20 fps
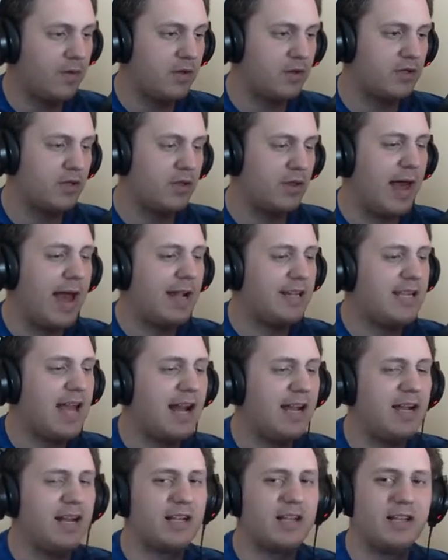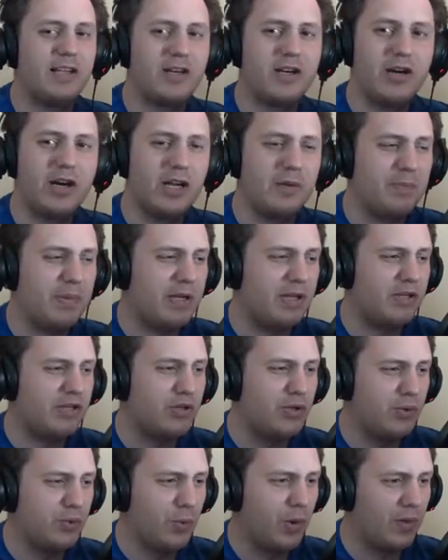So that technically could be
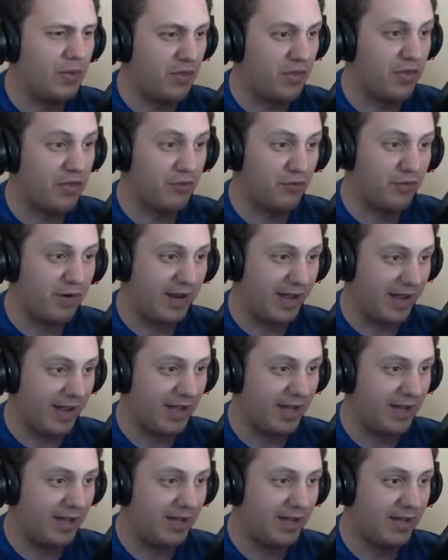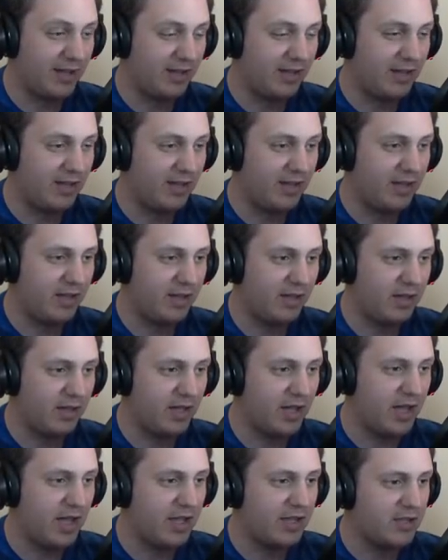213,
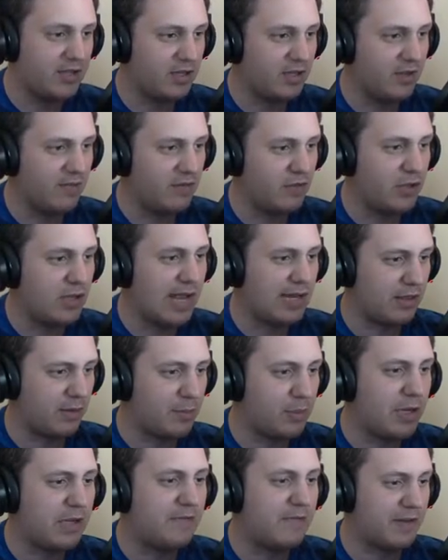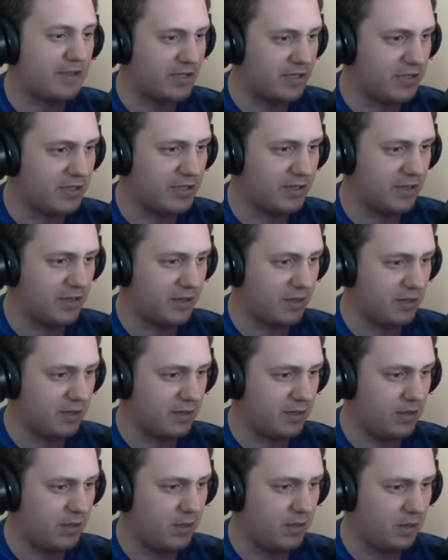because if you take the prefixes.
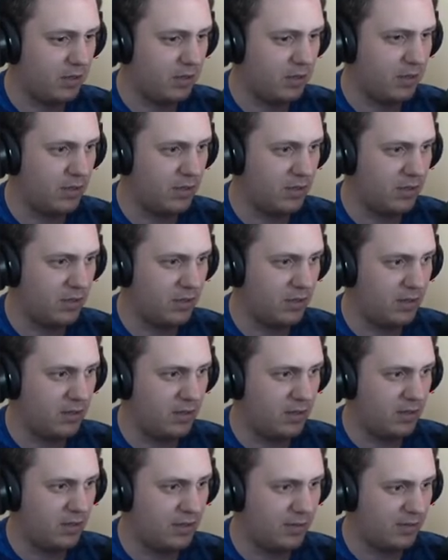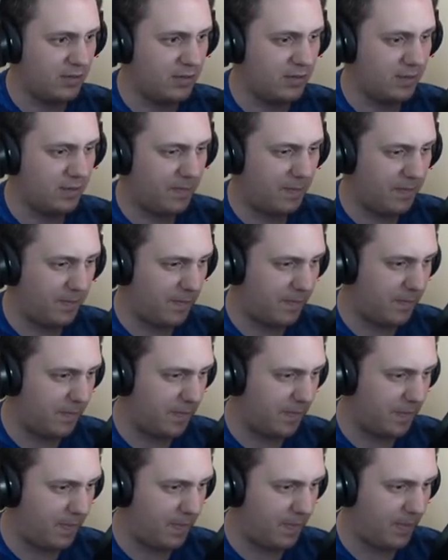Let's see
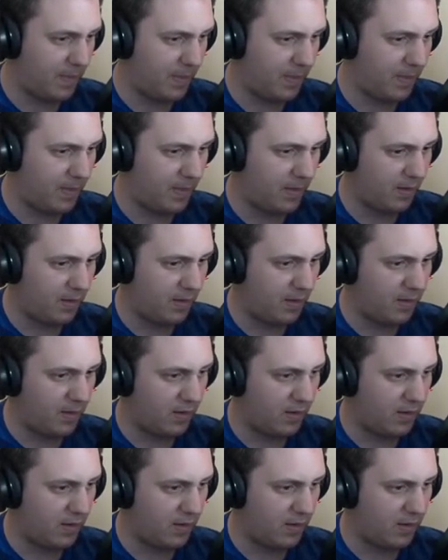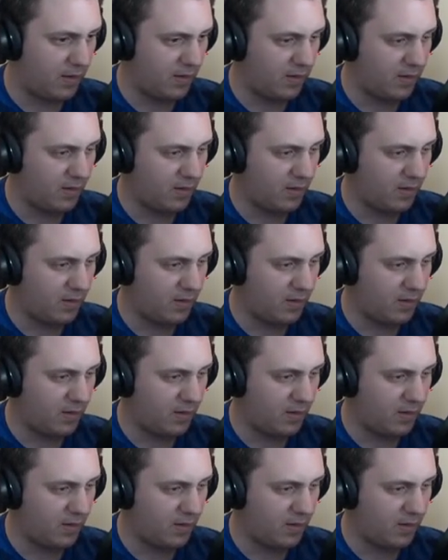here. Dose 1, 50